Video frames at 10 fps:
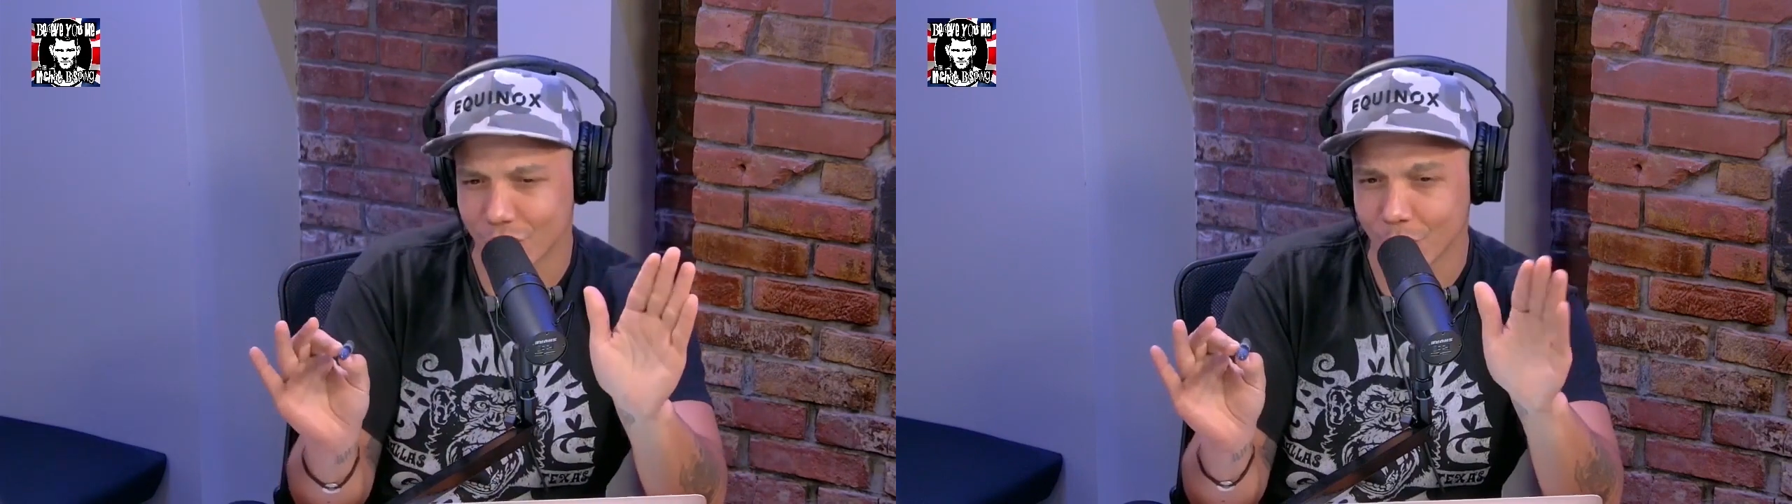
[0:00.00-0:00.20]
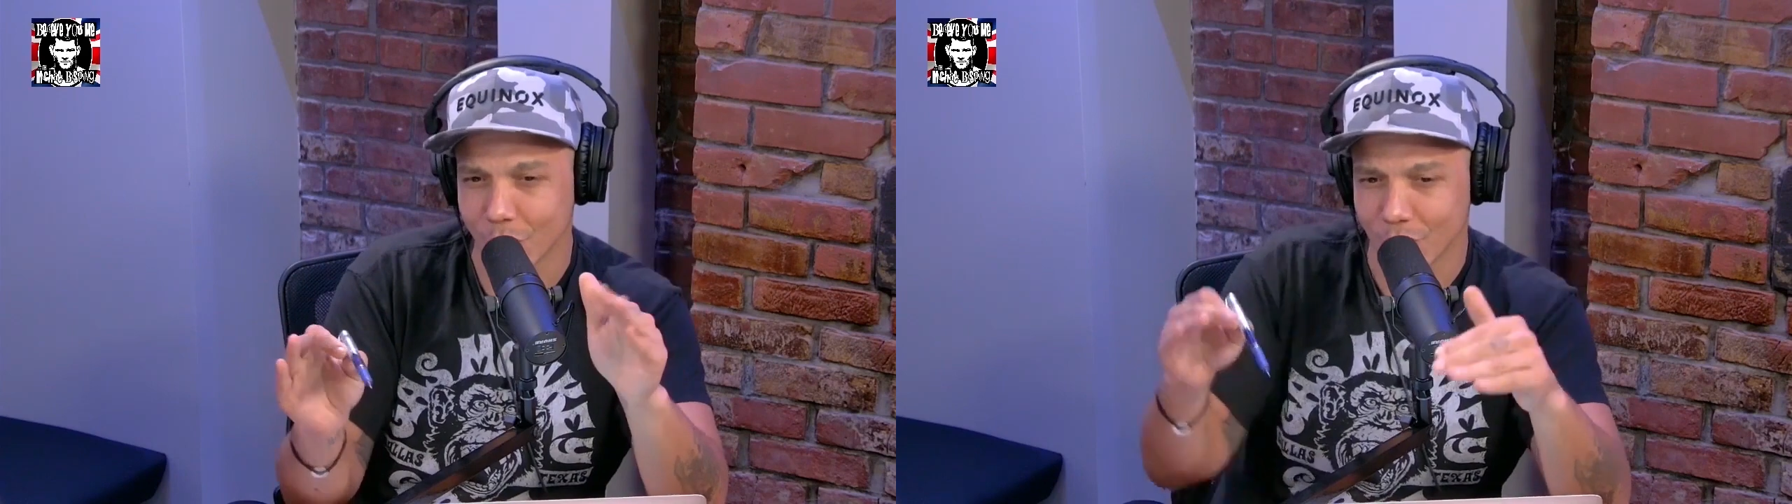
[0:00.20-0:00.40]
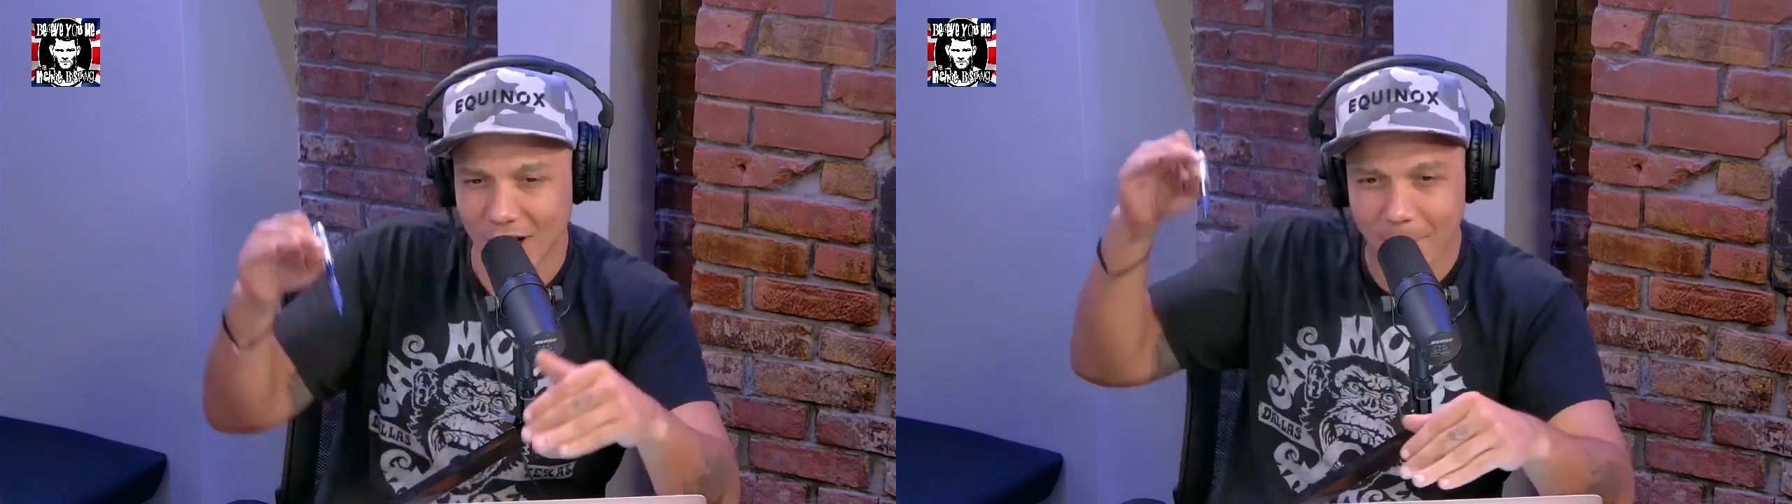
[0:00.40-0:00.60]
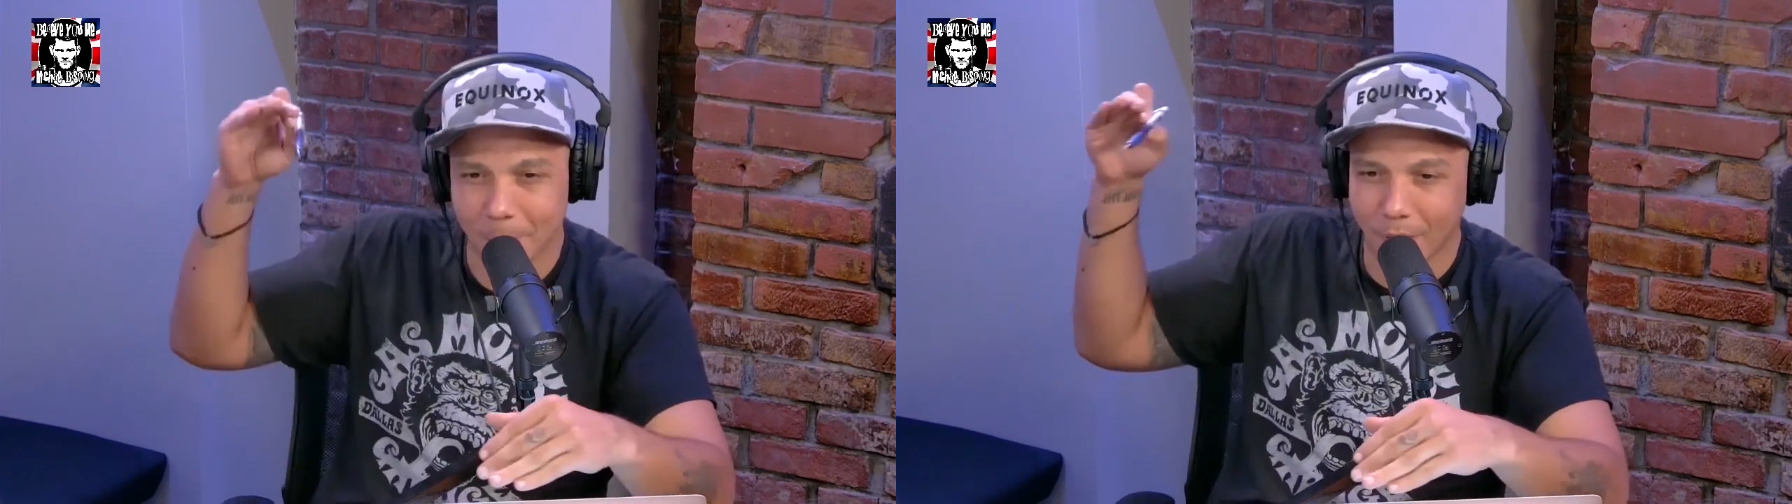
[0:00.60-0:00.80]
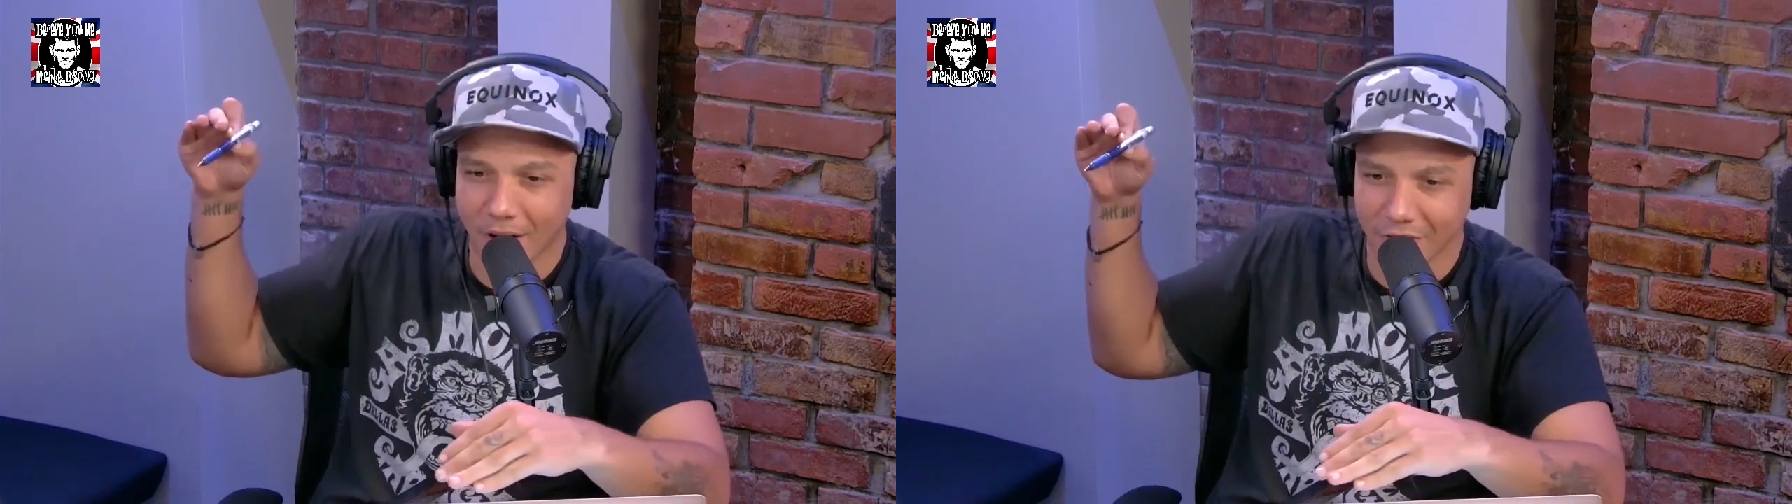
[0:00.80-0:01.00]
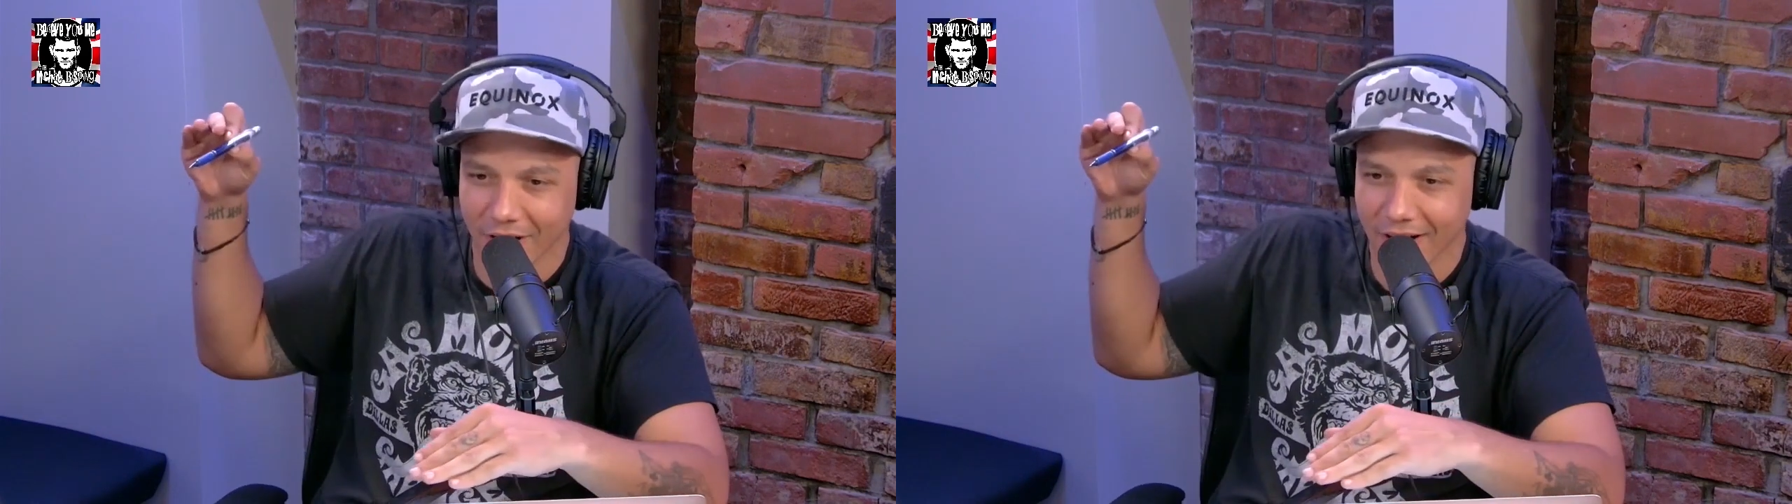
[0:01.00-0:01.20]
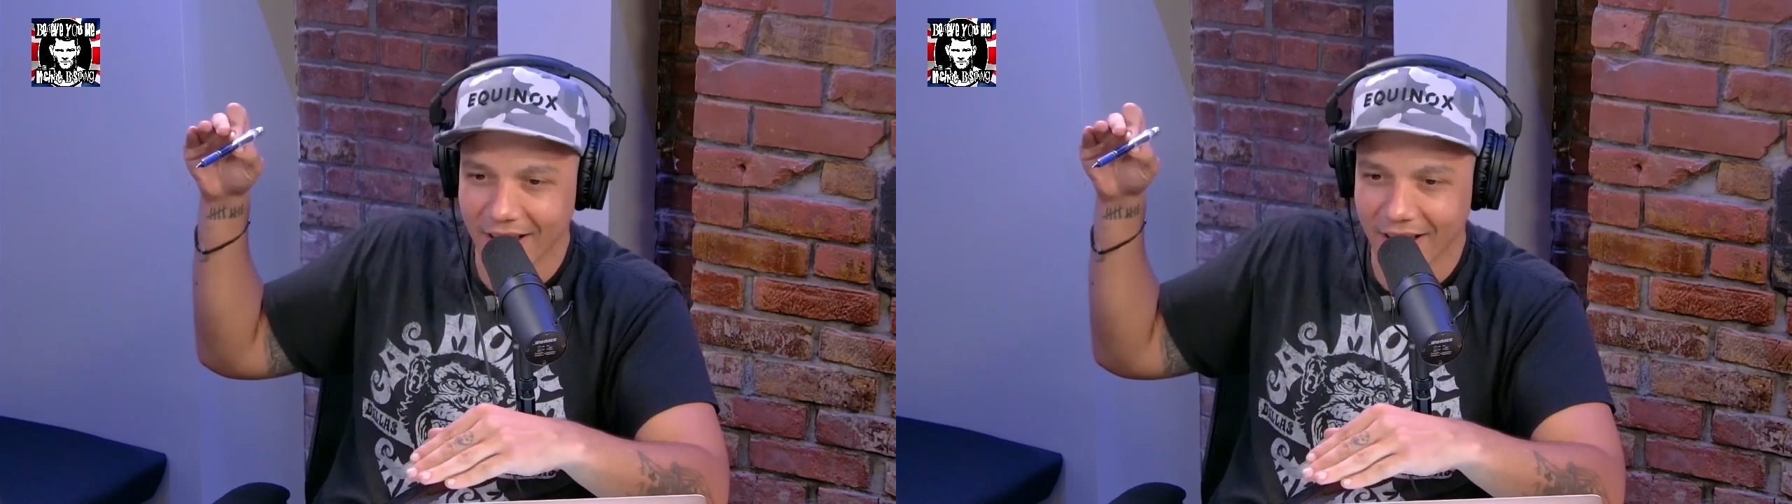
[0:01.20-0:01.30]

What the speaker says: doing. You're not above it.